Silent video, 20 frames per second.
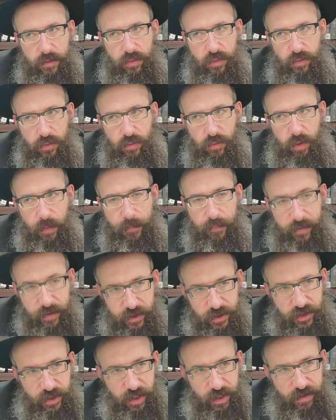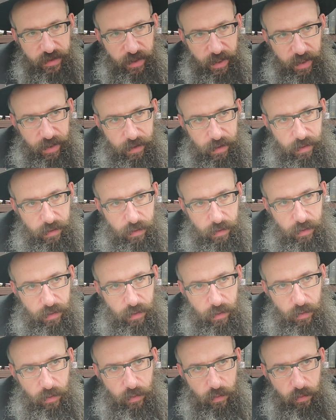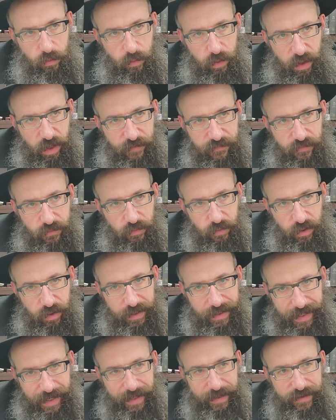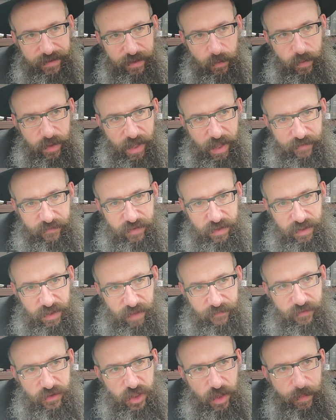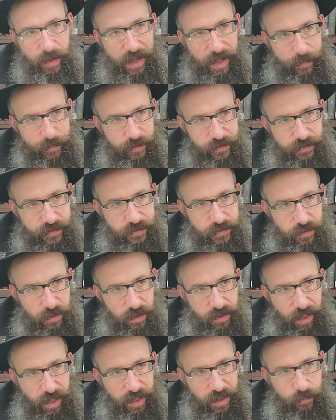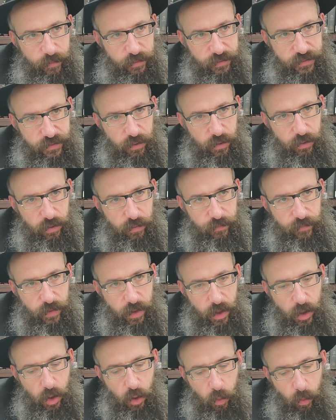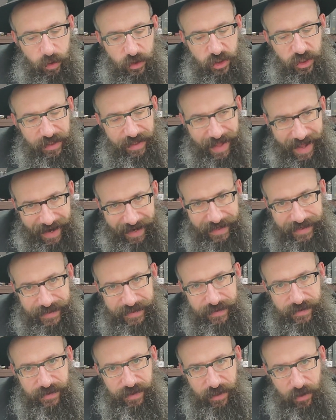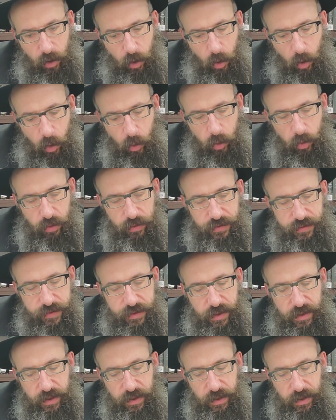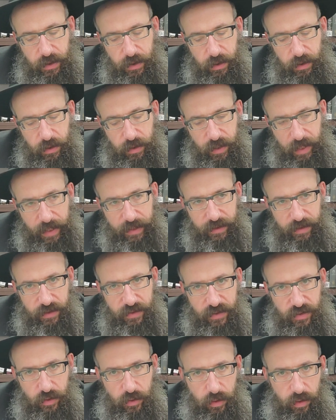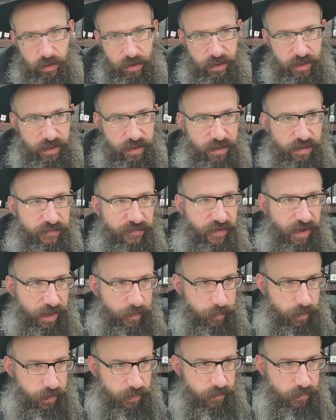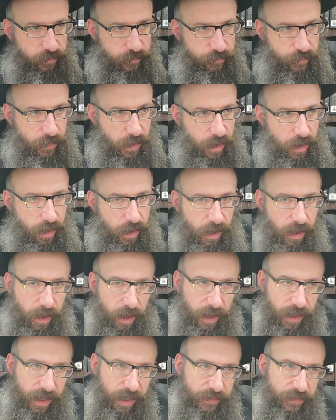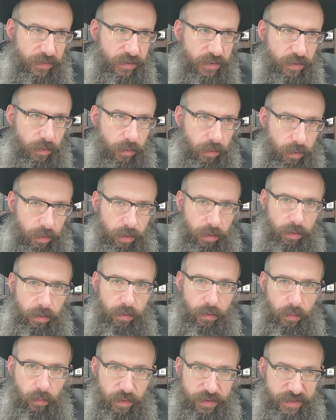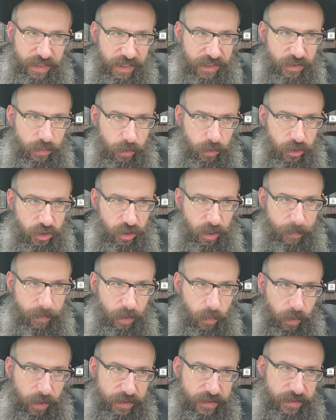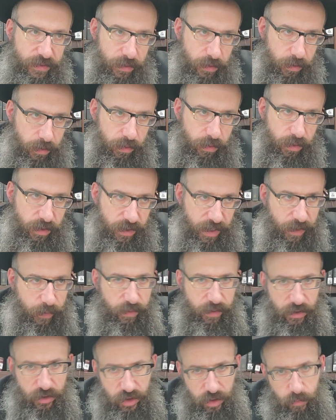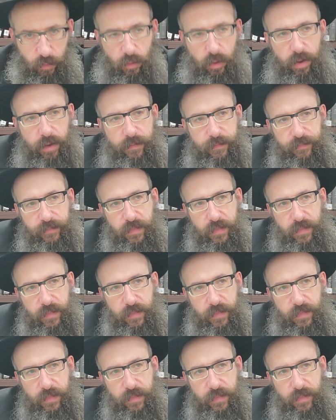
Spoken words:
To appreciate that, we have to get that we have a nefesh habahamis, an animal soul, which locks and holds the godly soul in confinement. Our godly soul was next to Hashem and it wants to connect with Hashem more.